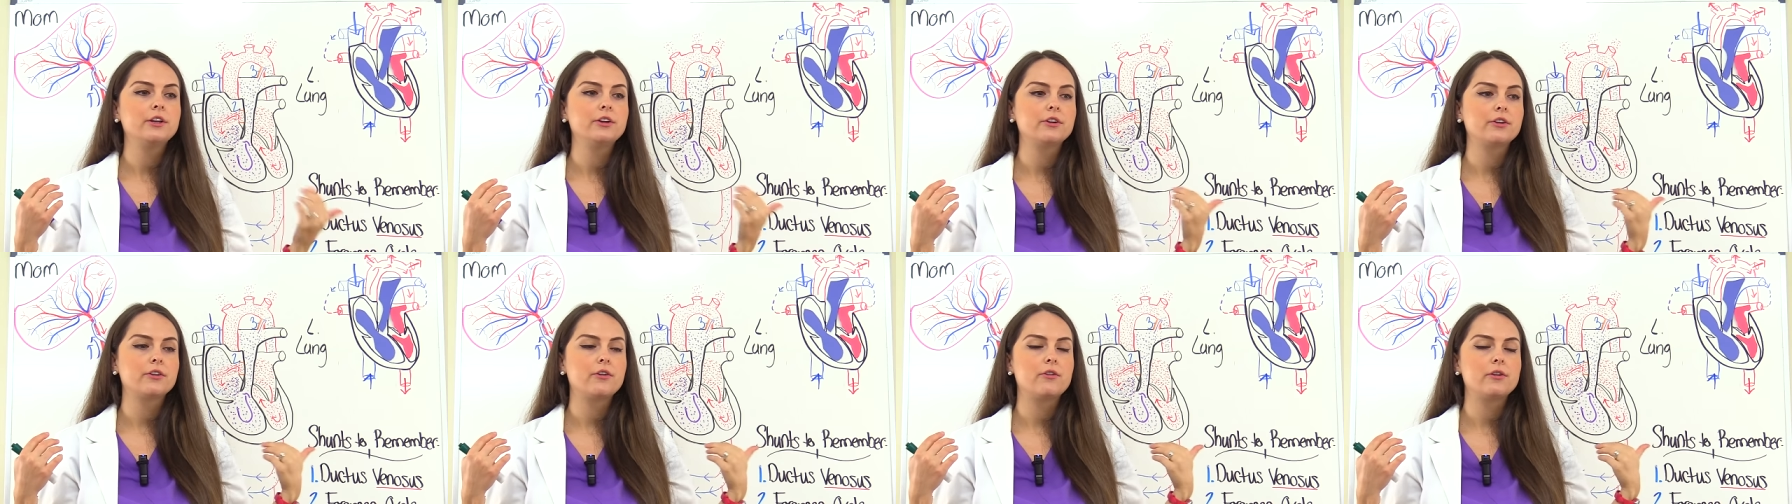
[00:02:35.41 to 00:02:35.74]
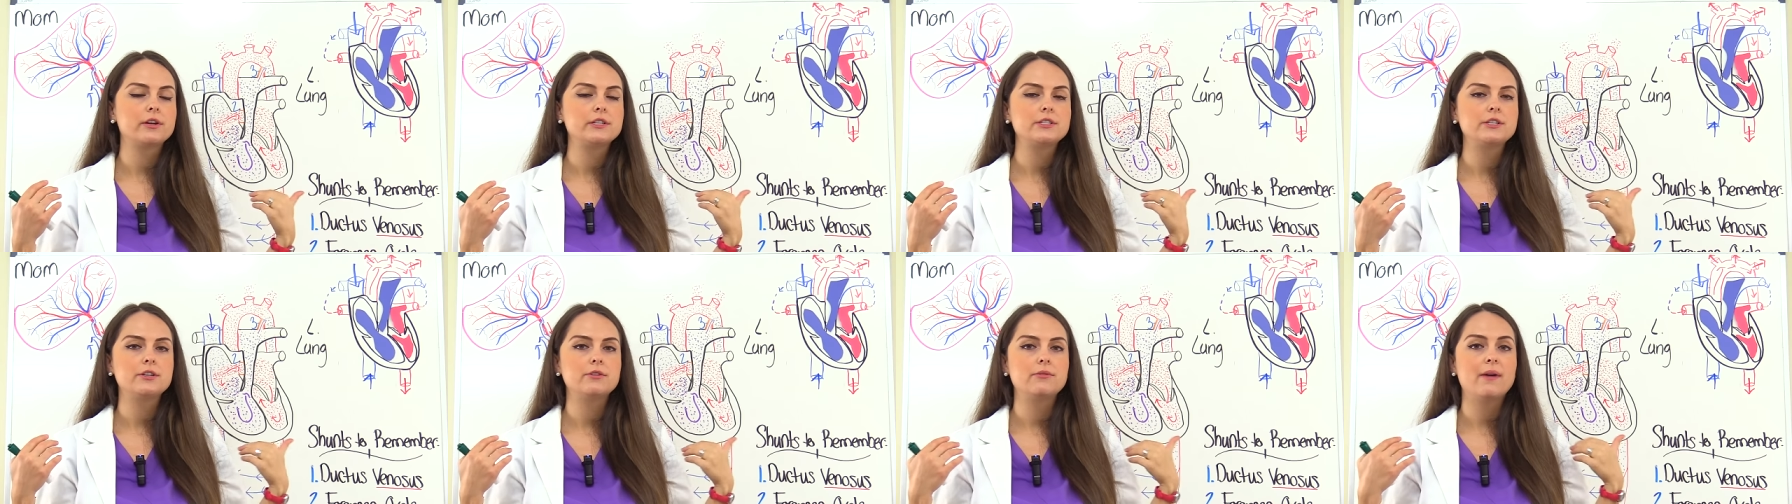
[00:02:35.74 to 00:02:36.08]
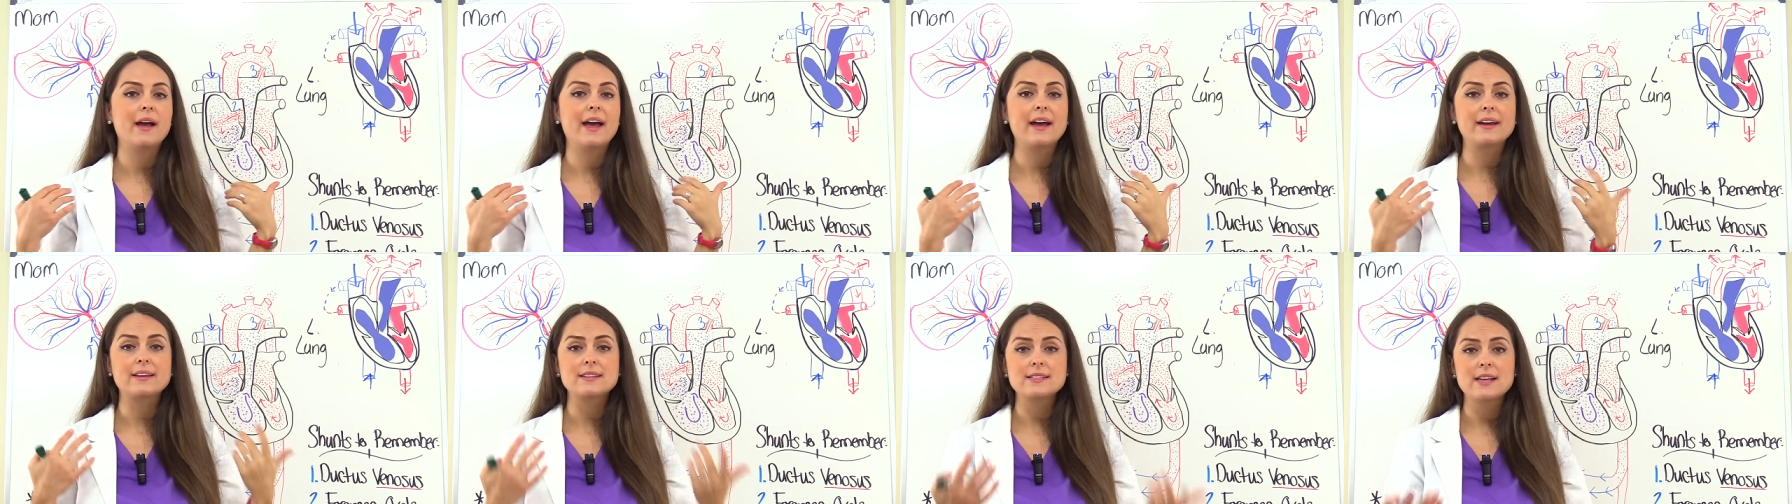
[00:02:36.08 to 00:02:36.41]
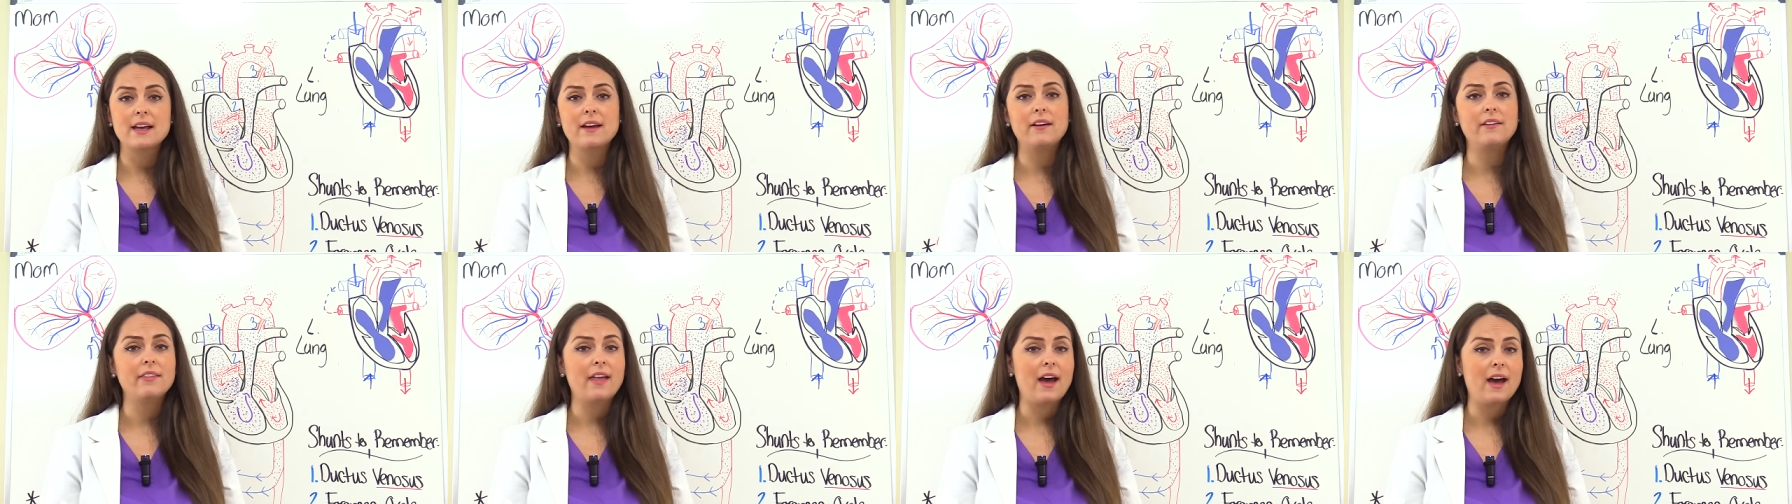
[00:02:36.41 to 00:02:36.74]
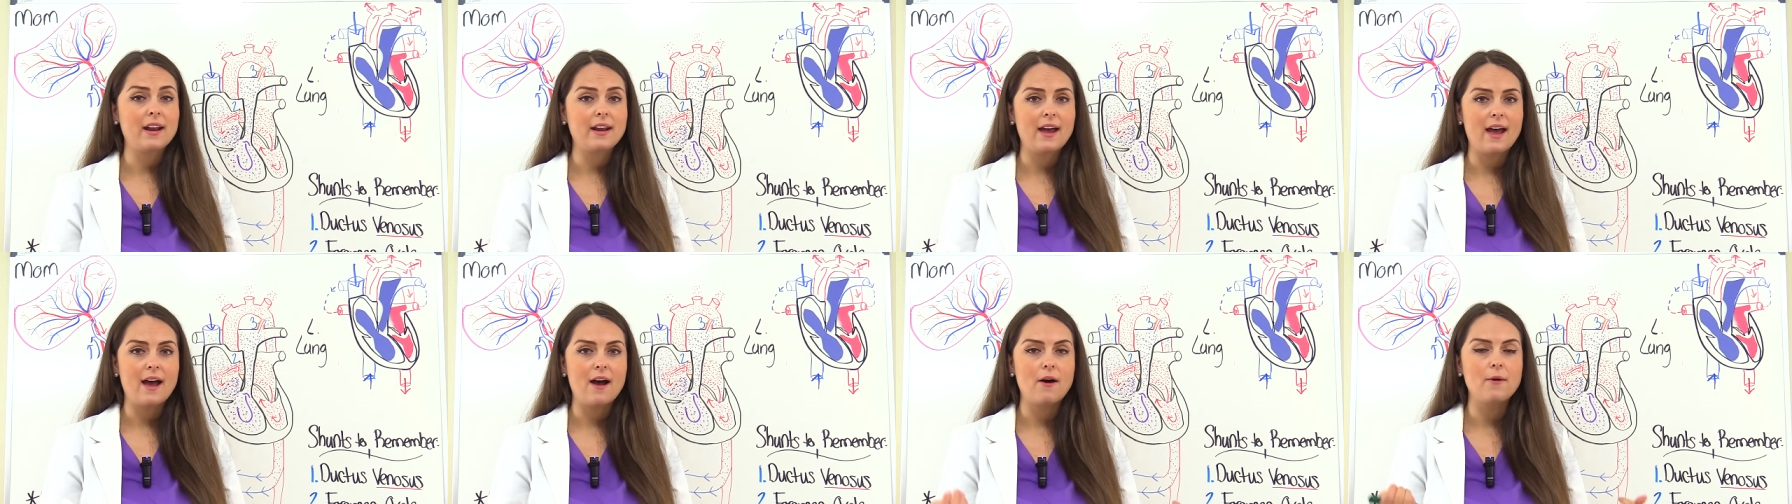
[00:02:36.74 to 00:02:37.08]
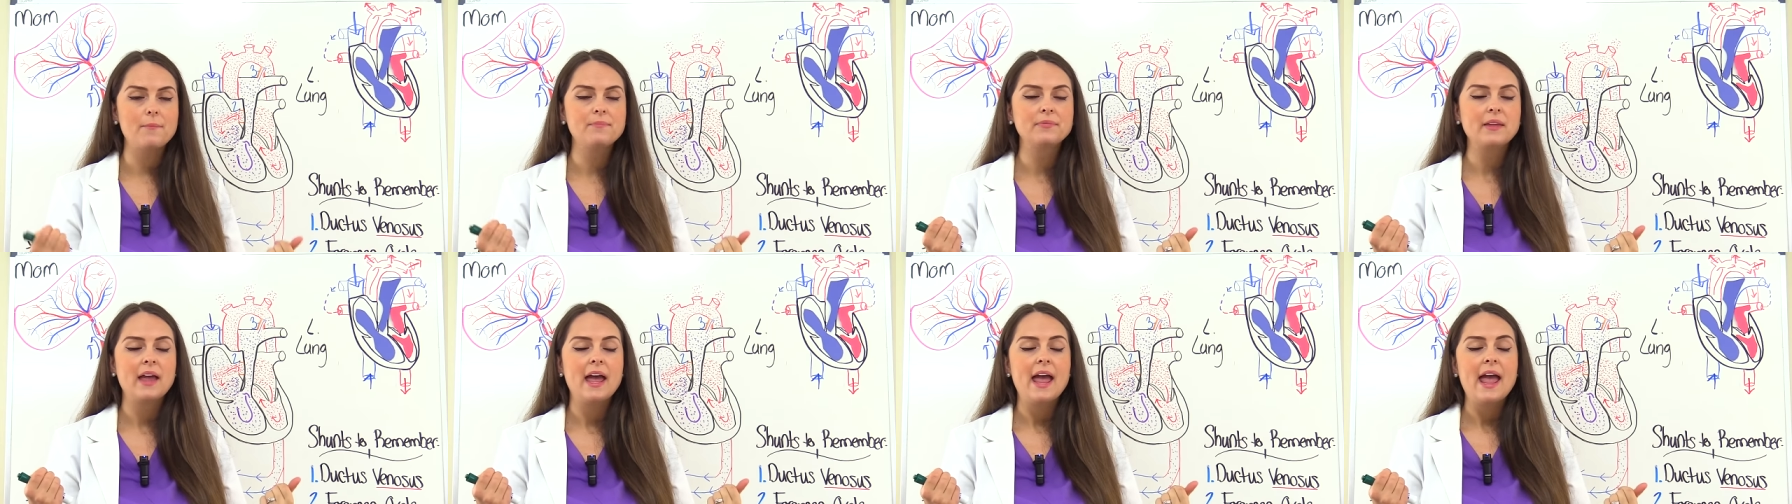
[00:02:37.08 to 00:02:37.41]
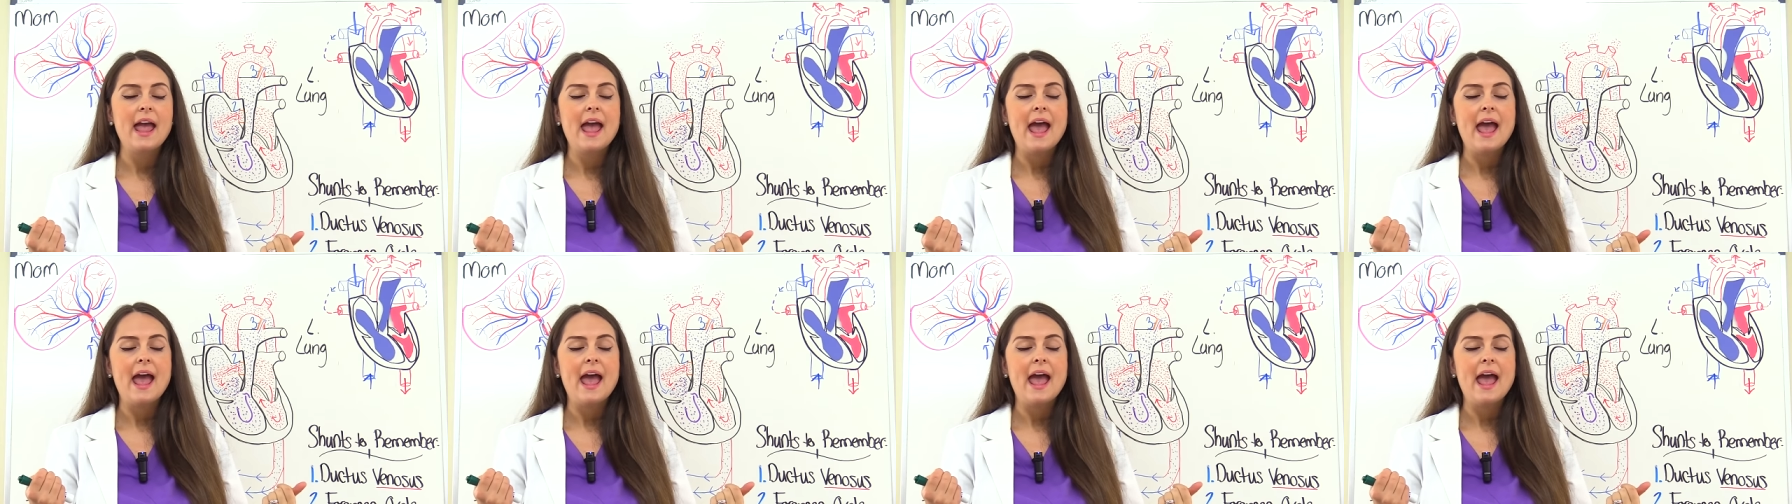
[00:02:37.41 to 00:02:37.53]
You're going to exhale that out,